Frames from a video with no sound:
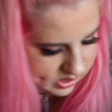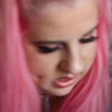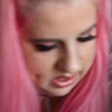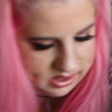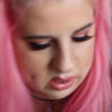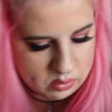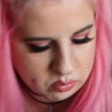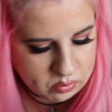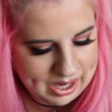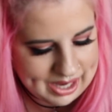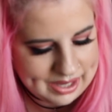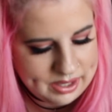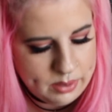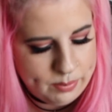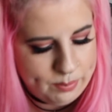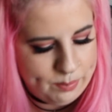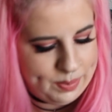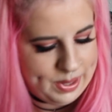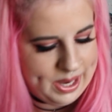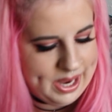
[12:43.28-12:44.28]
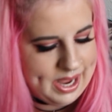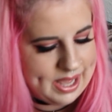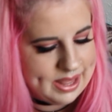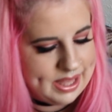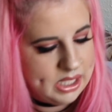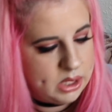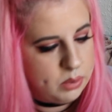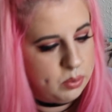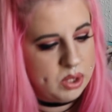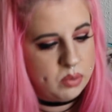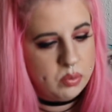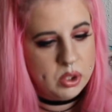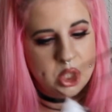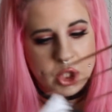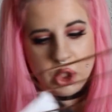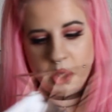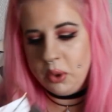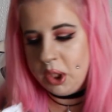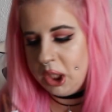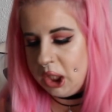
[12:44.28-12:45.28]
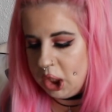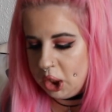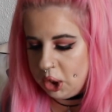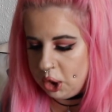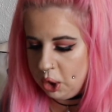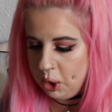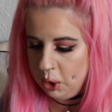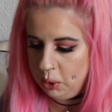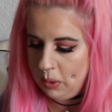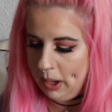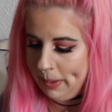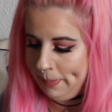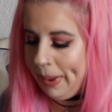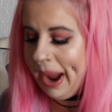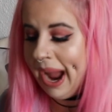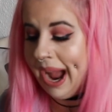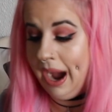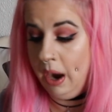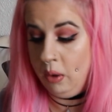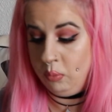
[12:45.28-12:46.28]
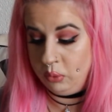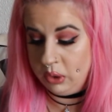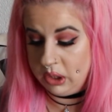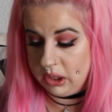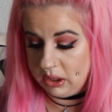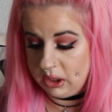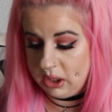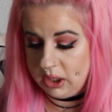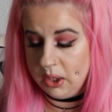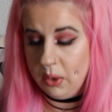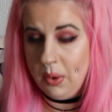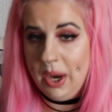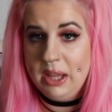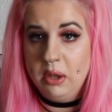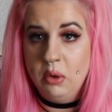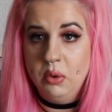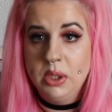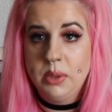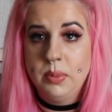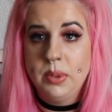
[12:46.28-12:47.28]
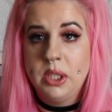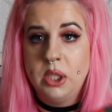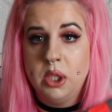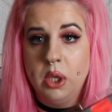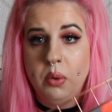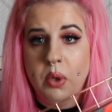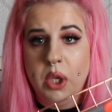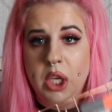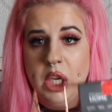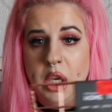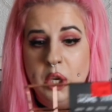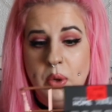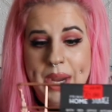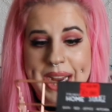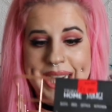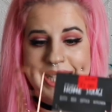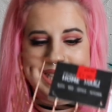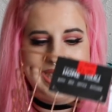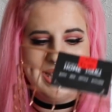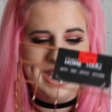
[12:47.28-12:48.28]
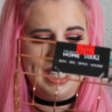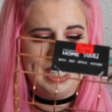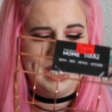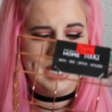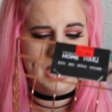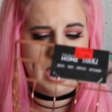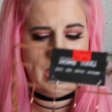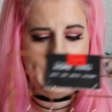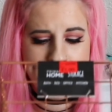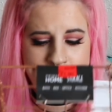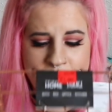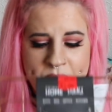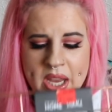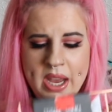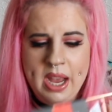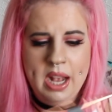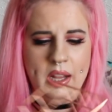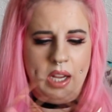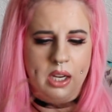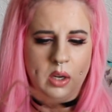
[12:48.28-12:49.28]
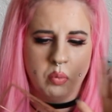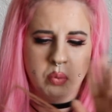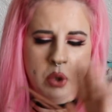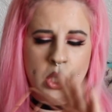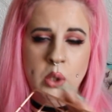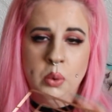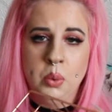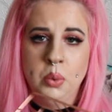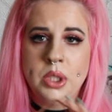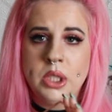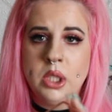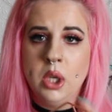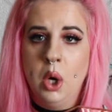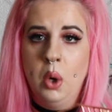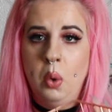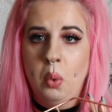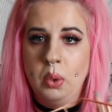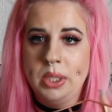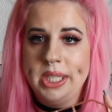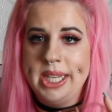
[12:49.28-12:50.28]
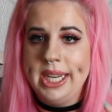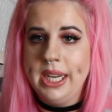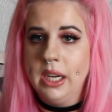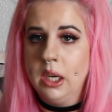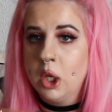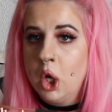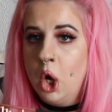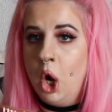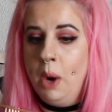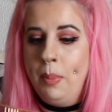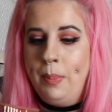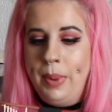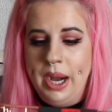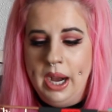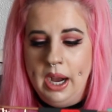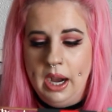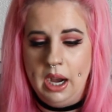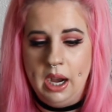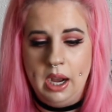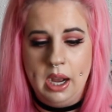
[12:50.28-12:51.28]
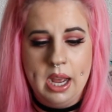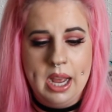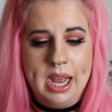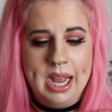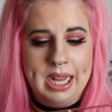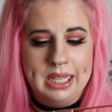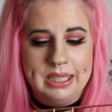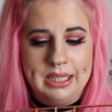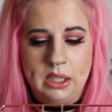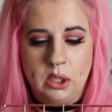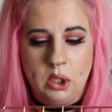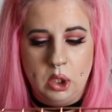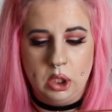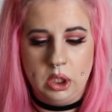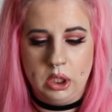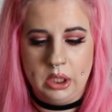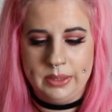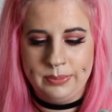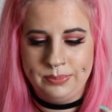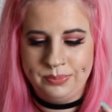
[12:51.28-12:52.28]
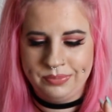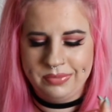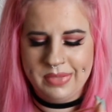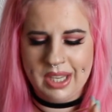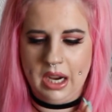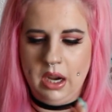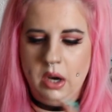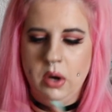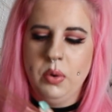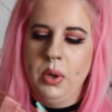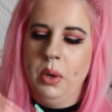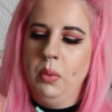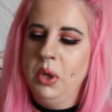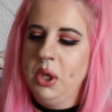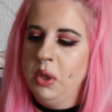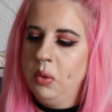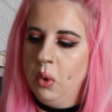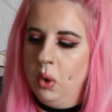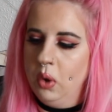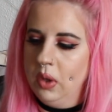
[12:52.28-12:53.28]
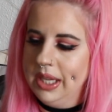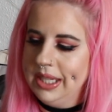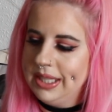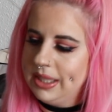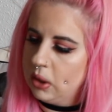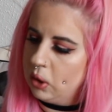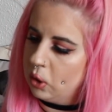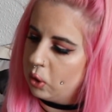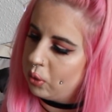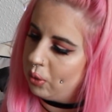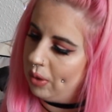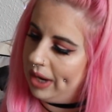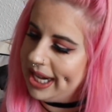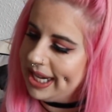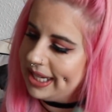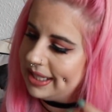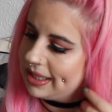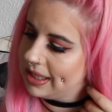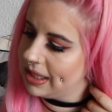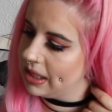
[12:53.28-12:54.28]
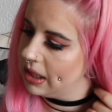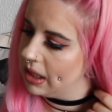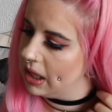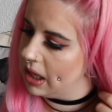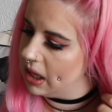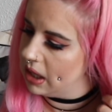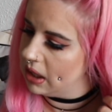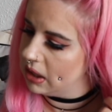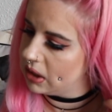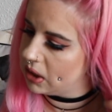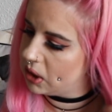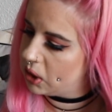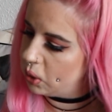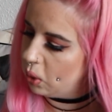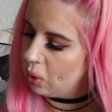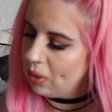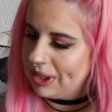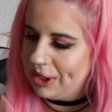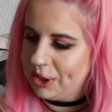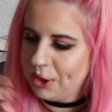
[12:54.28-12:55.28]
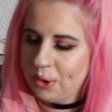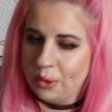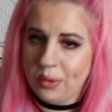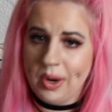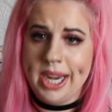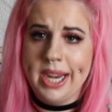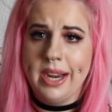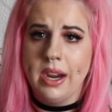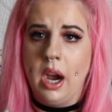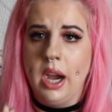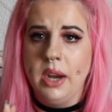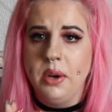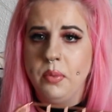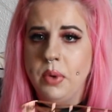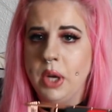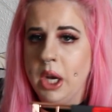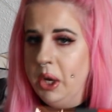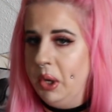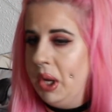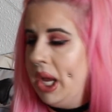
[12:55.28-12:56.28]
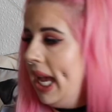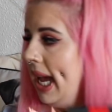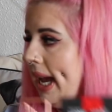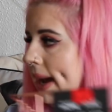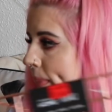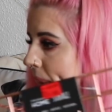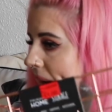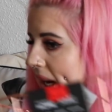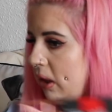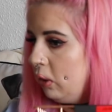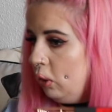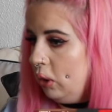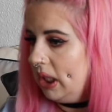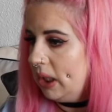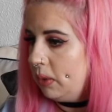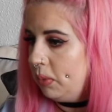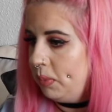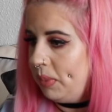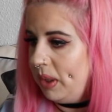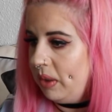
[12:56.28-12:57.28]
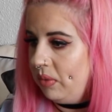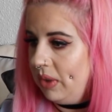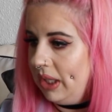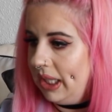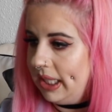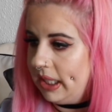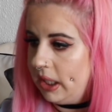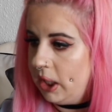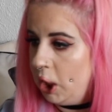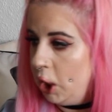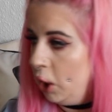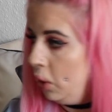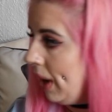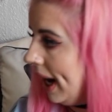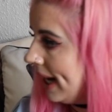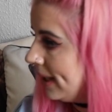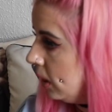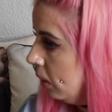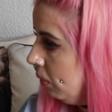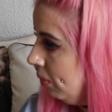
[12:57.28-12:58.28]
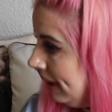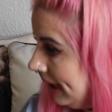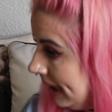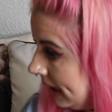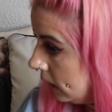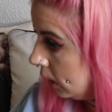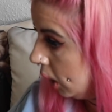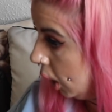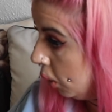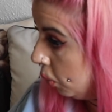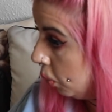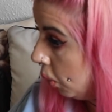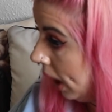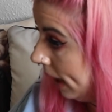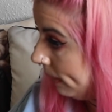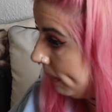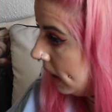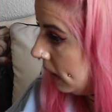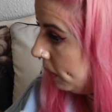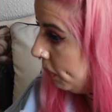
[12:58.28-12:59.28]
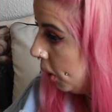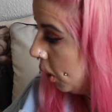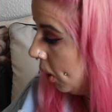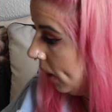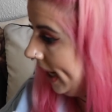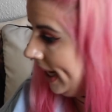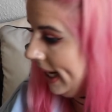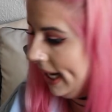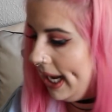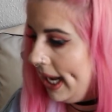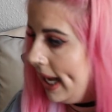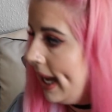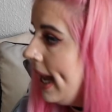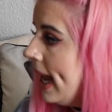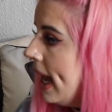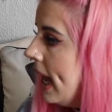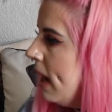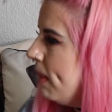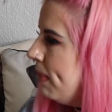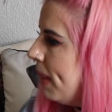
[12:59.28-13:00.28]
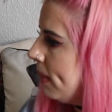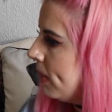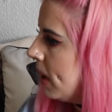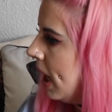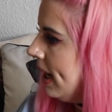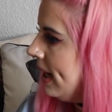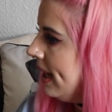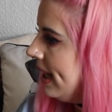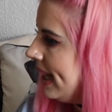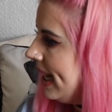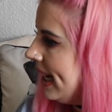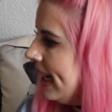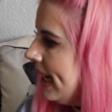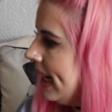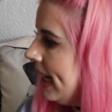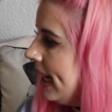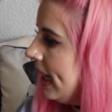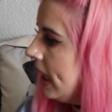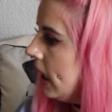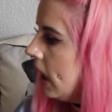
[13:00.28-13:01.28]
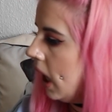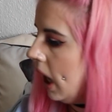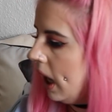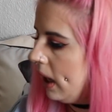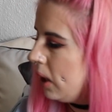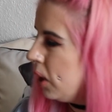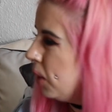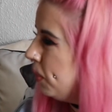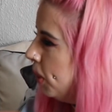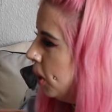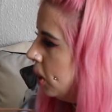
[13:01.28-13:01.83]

another random bit. This was reduced to £1. So I thought this was so cute. It's this like rose goldy copper little, I don't know what you call this, crate. Storage crate, I don't know, but I thought this would be really cute. I don't really know what I'm gonna put in it, but I'm kind of thinking I could